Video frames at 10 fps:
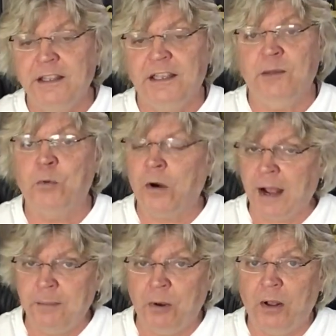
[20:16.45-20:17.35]
get more
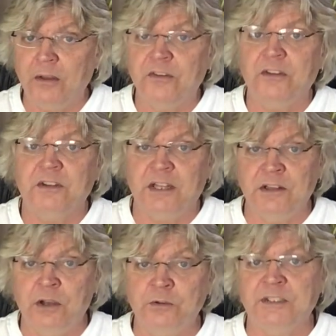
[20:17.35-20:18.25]
eyeballs than
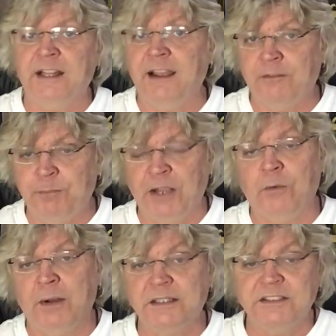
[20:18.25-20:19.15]
those that have bigger
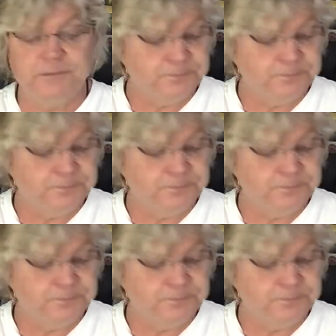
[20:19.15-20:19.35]
ones.